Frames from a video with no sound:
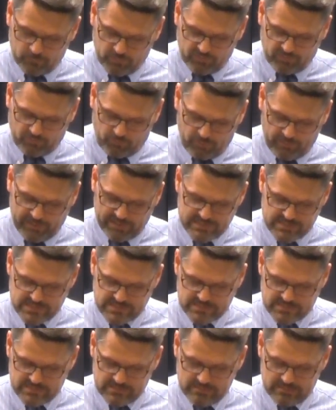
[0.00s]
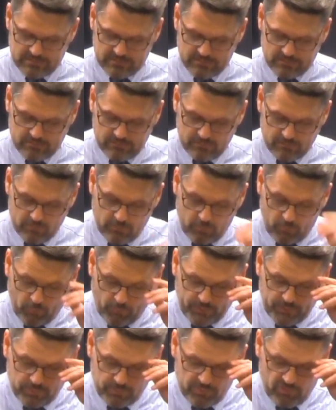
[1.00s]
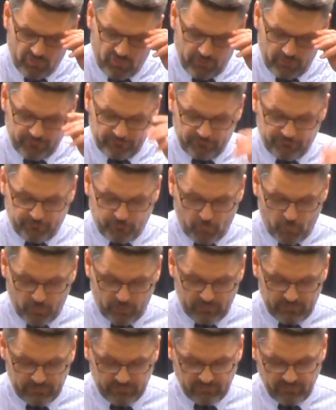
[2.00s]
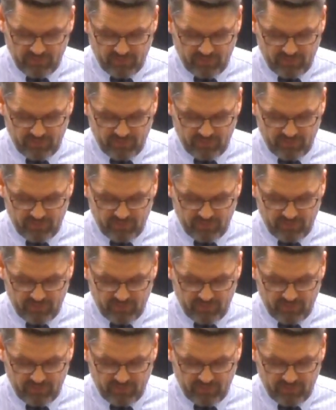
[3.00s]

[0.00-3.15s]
with Christ. Glory reserved for the